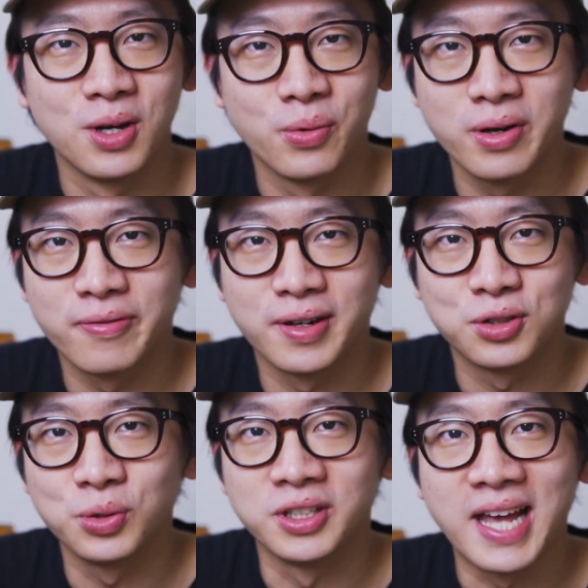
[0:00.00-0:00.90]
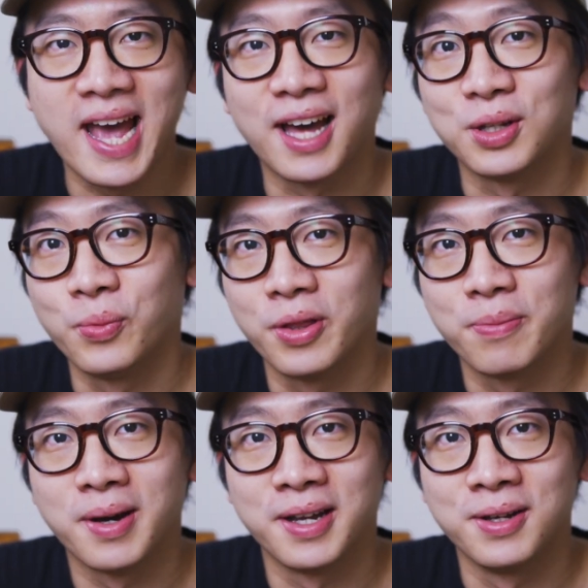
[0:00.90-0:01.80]
What if I shoot an ad with
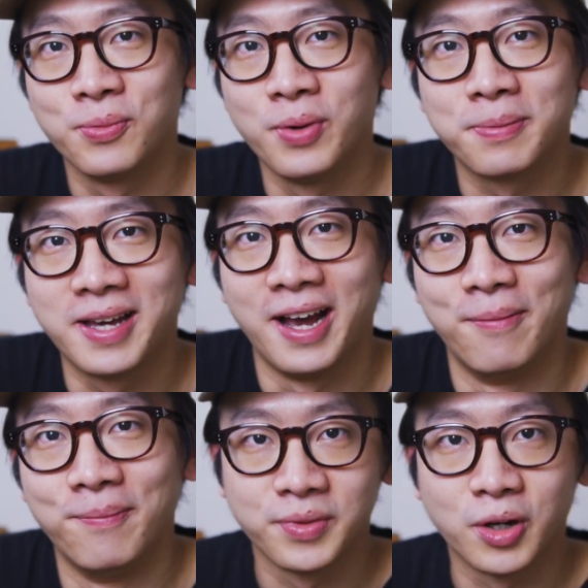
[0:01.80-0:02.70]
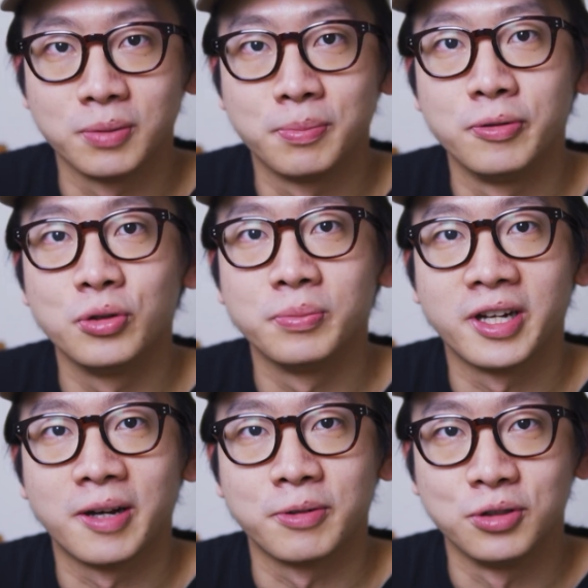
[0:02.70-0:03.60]
my webcam? Now, the perfume
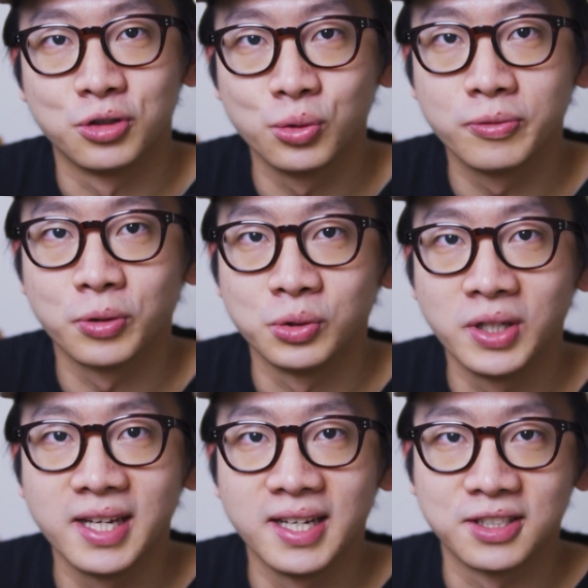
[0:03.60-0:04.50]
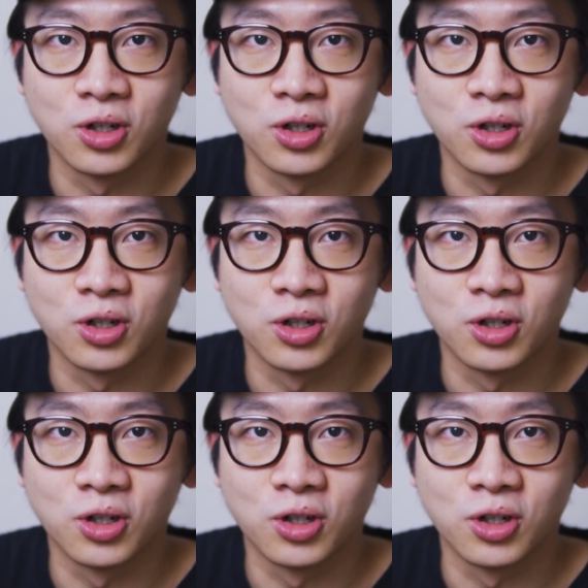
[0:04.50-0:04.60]
that I'm gonna shoot for today is